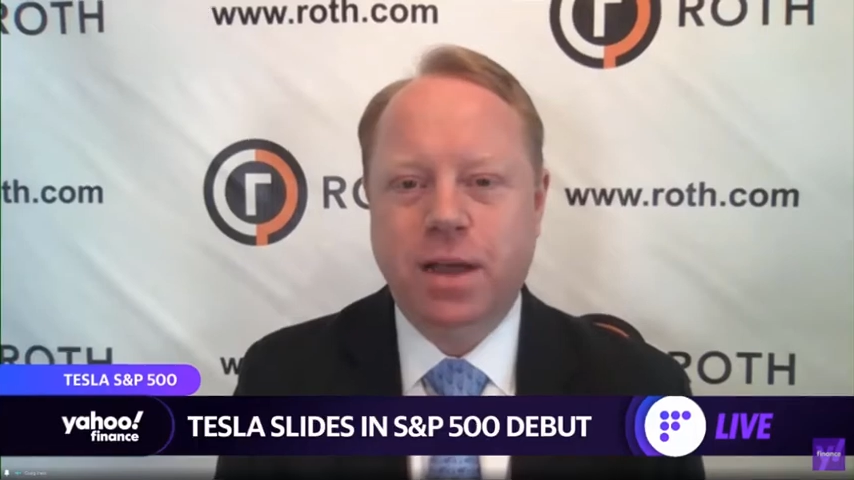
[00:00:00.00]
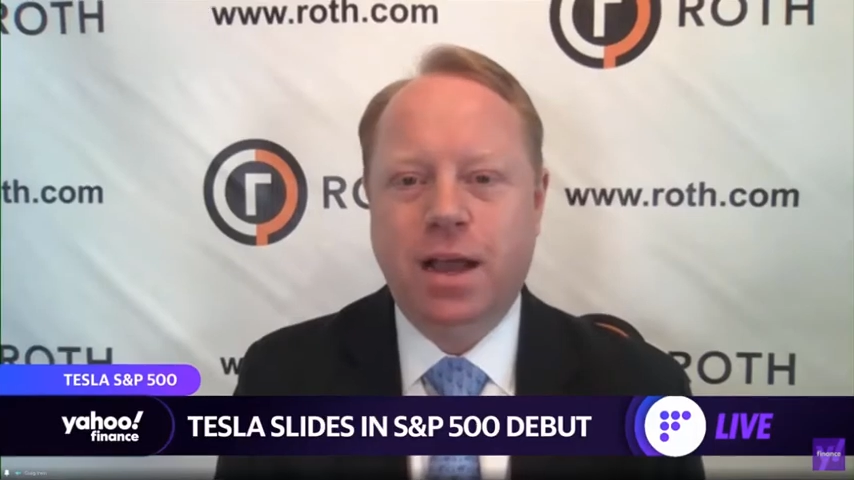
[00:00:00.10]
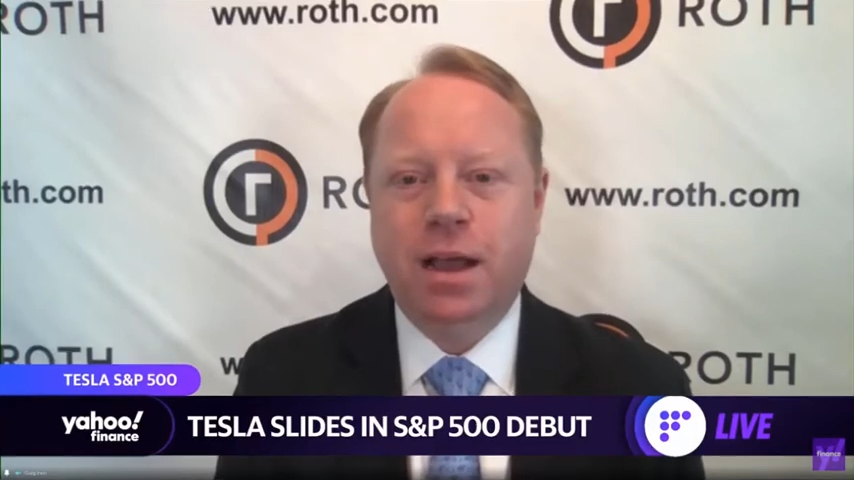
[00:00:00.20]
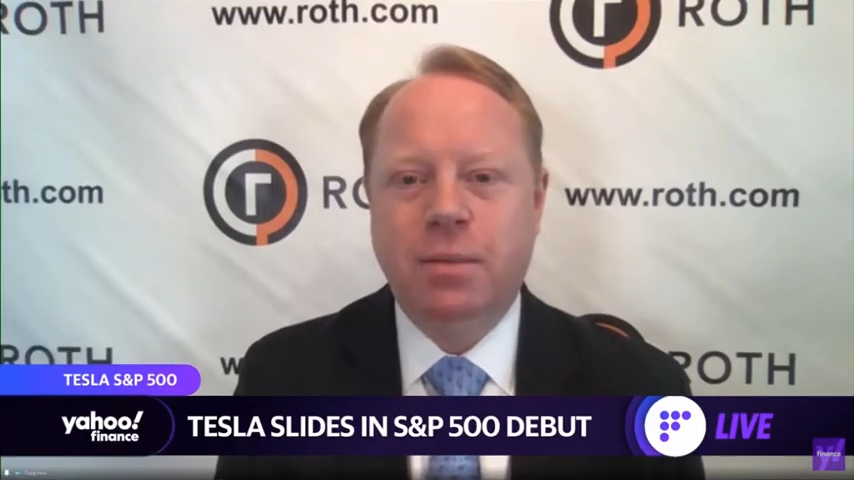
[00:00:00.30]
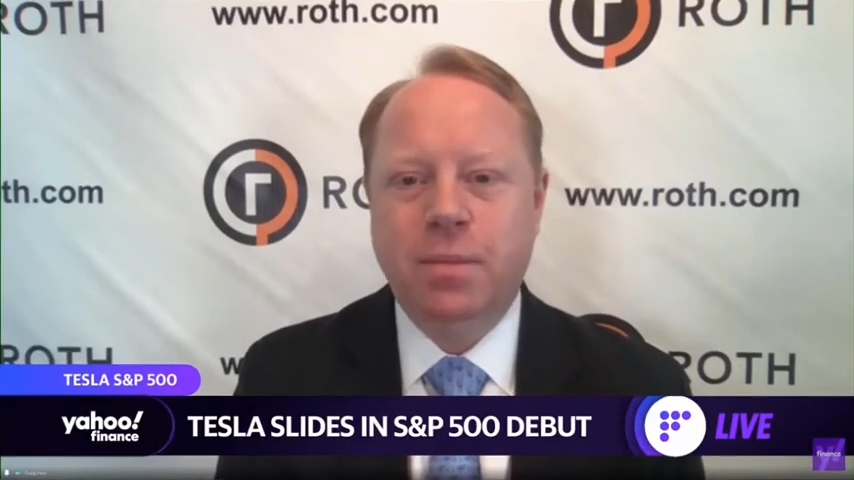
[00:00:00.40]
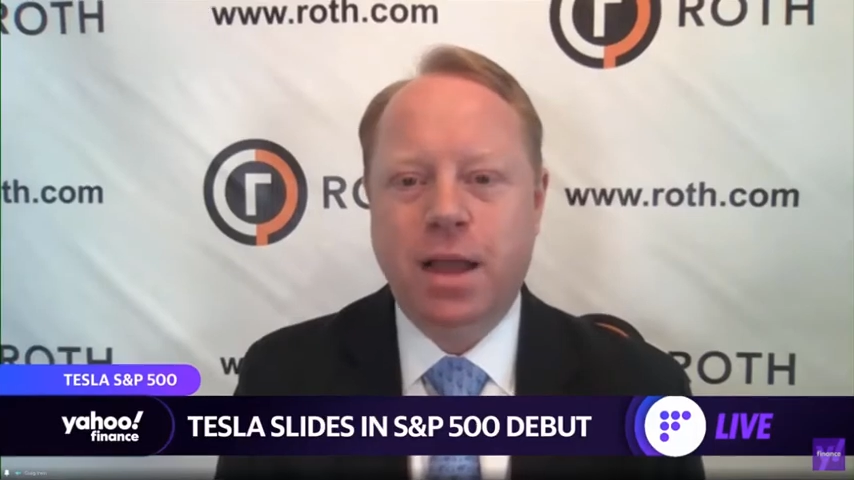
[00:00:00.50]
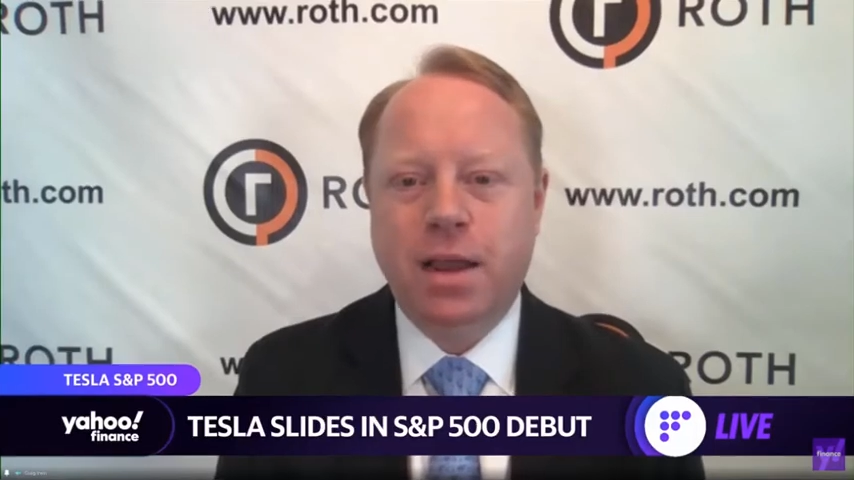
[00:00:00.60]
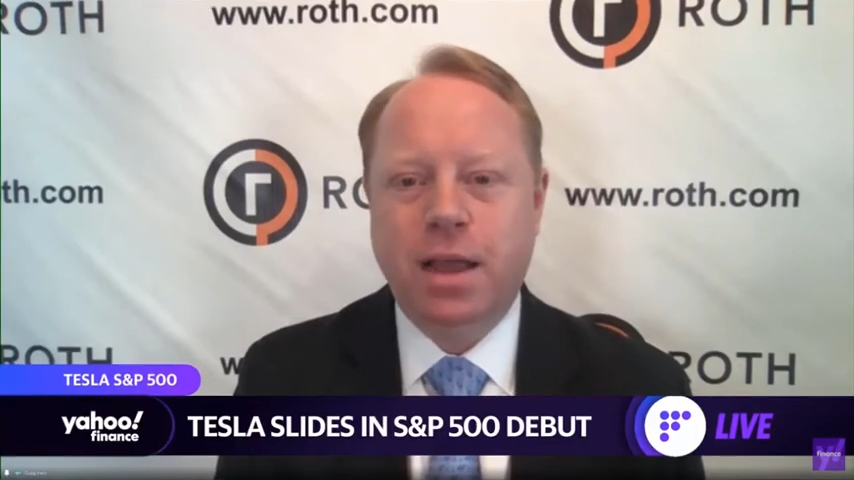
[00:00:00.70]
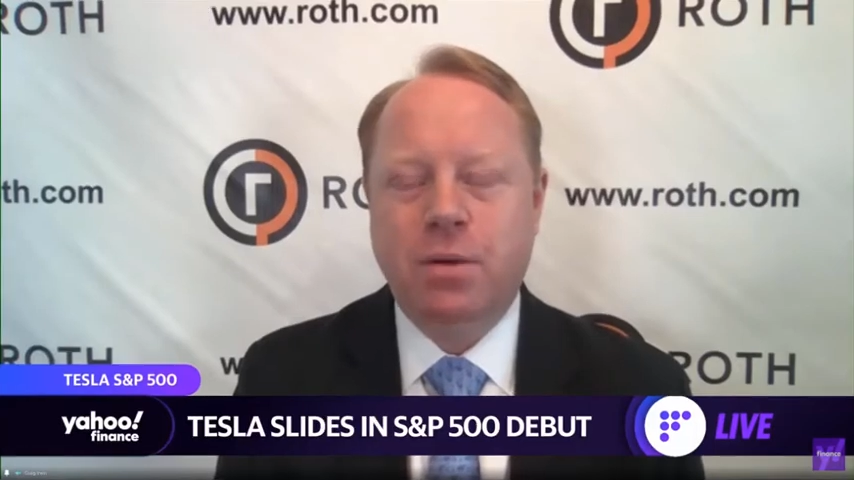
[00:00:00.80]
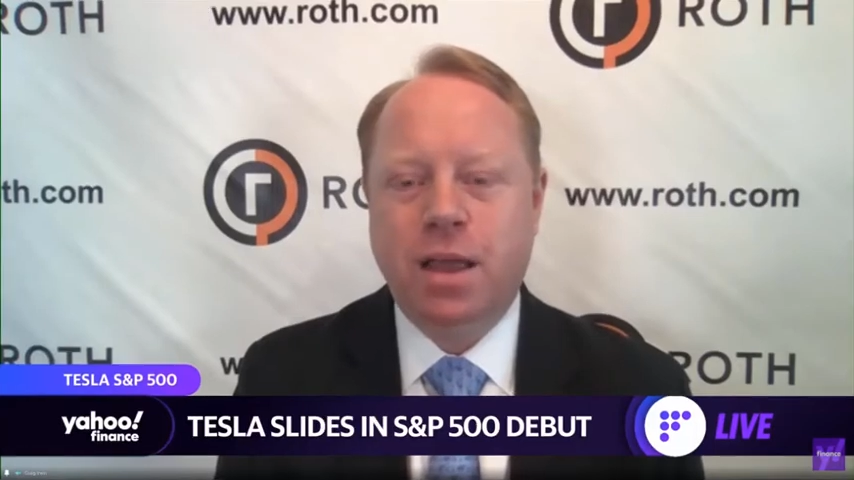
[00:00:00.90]
Um,
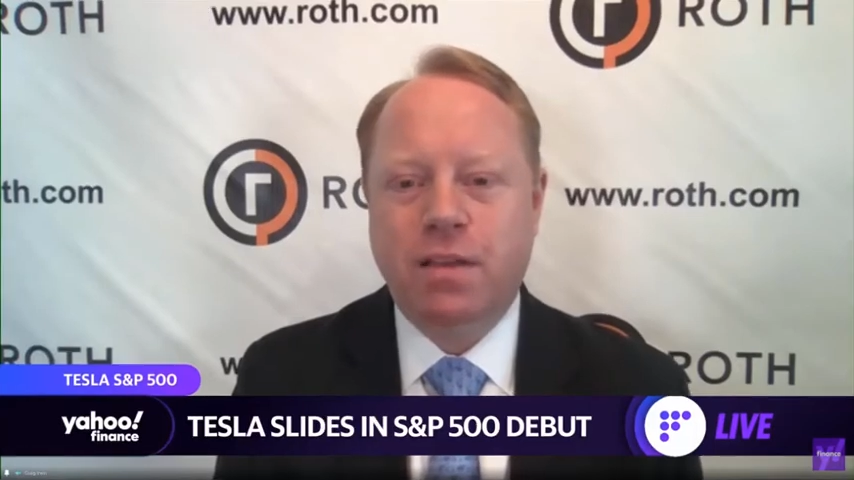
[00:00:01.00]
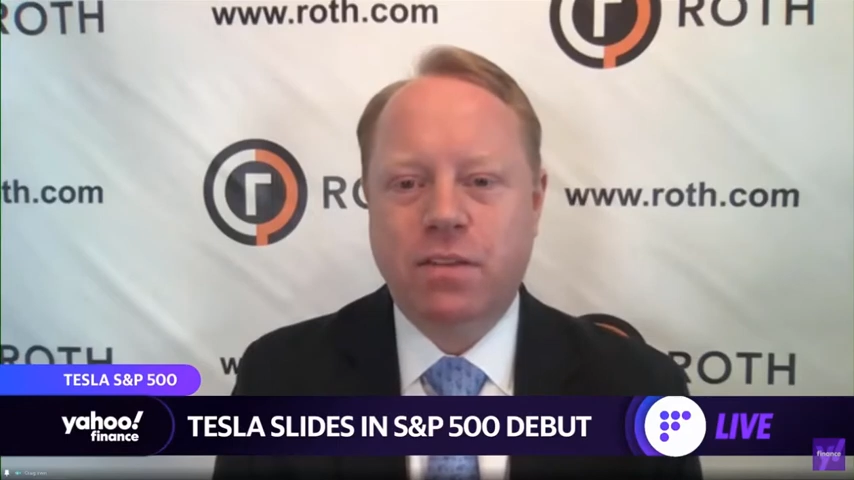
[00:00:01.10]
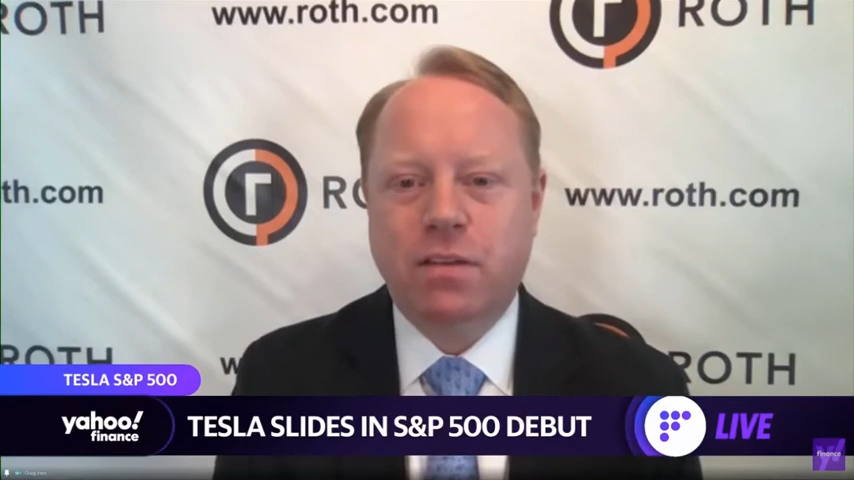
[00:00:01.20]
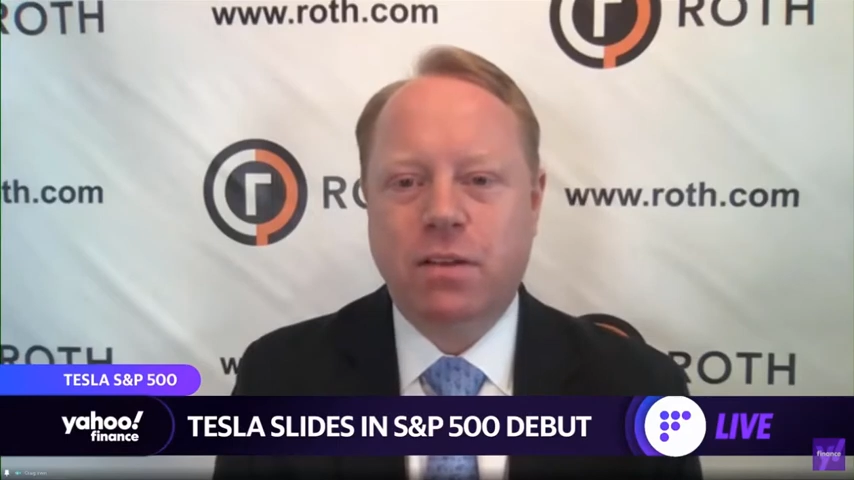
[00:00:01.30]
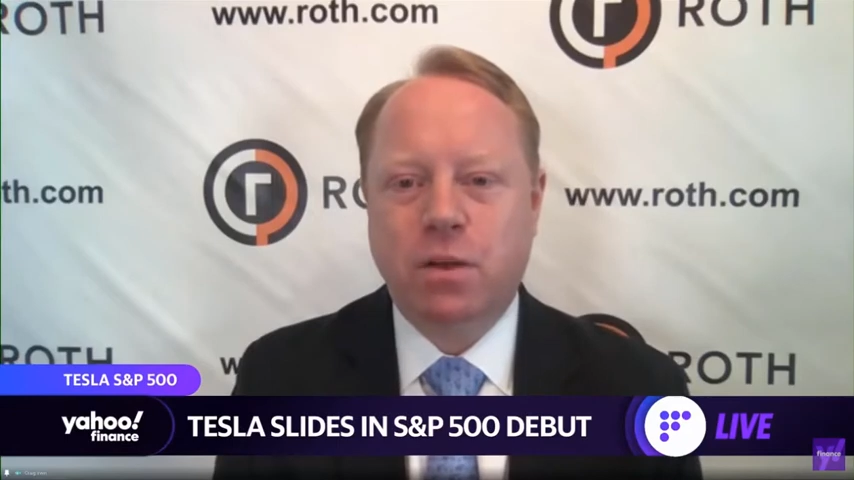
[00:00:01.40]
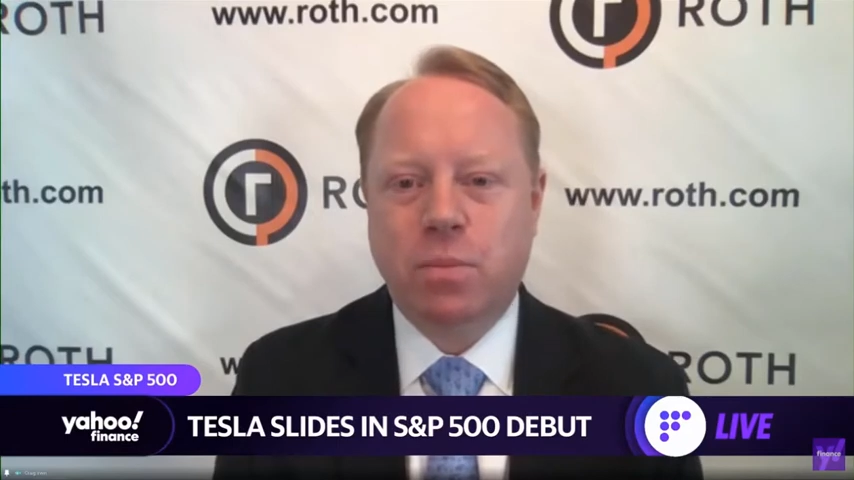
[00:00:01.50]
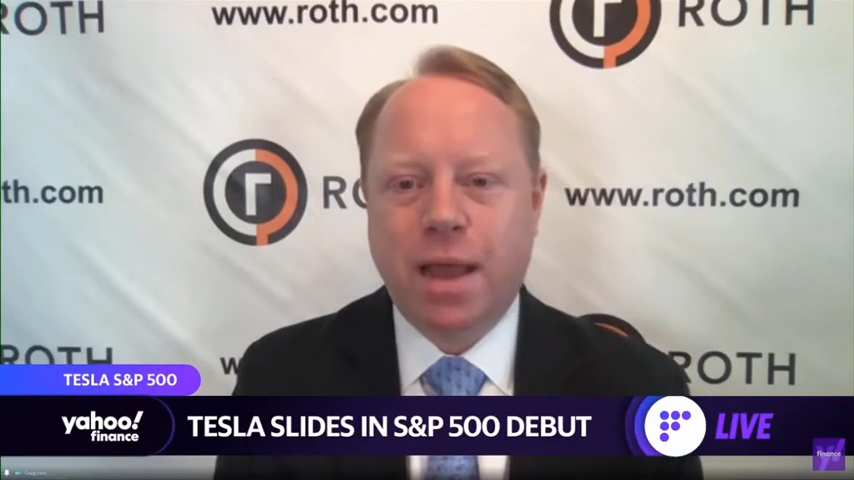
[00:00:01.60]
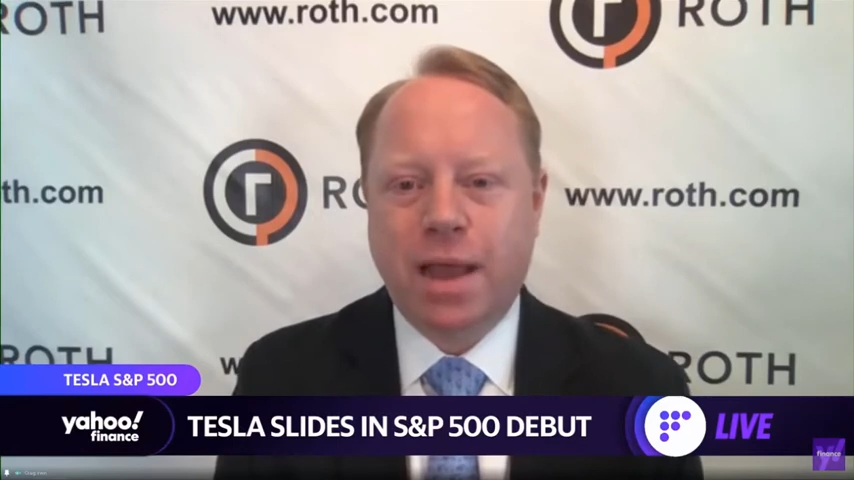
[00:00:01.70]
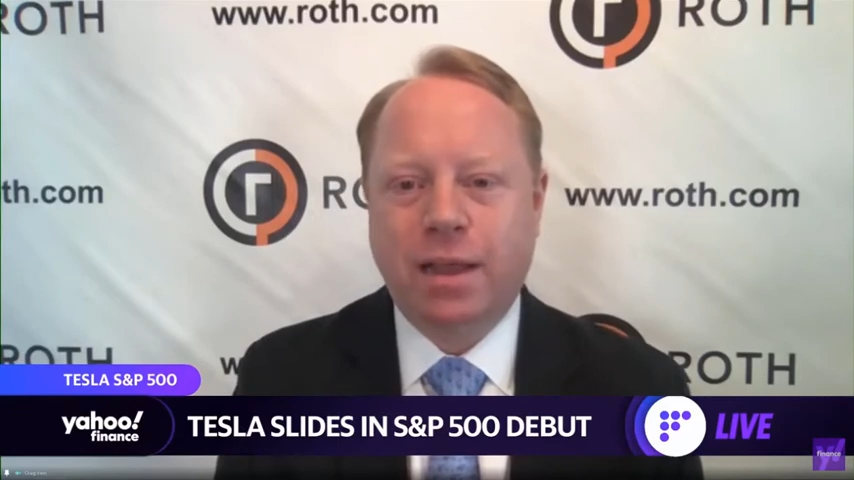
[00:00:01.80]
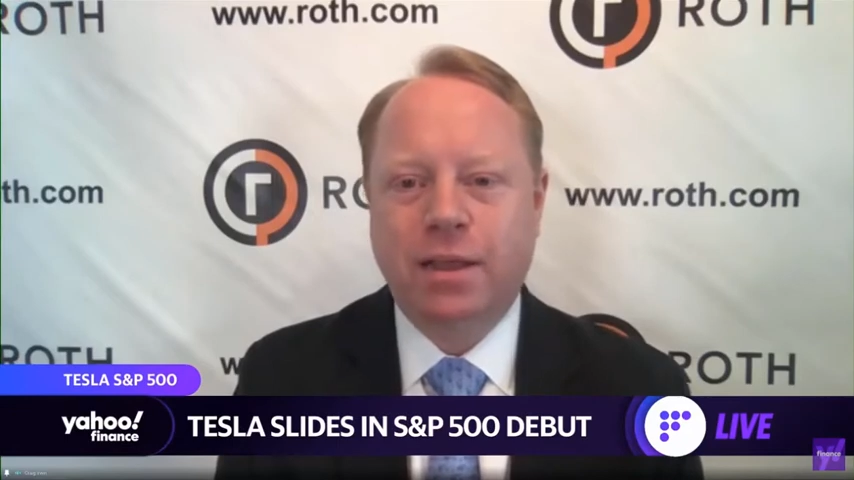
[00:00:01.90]
and now we have to look
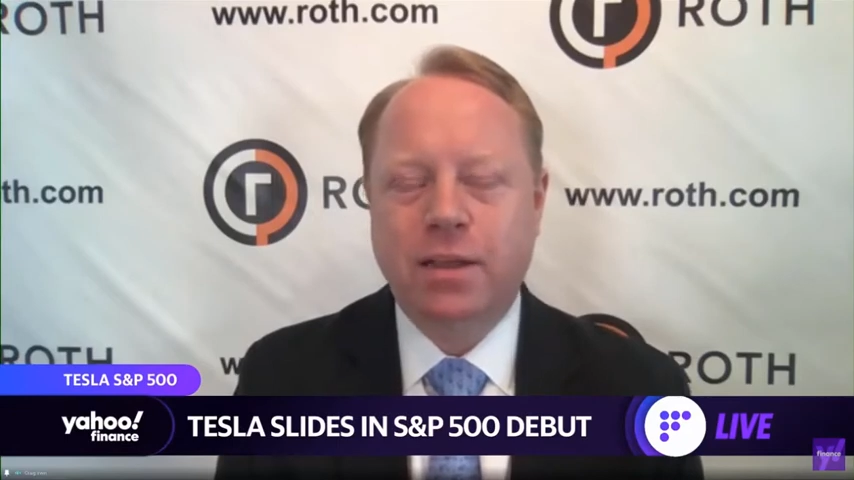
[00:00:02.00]
back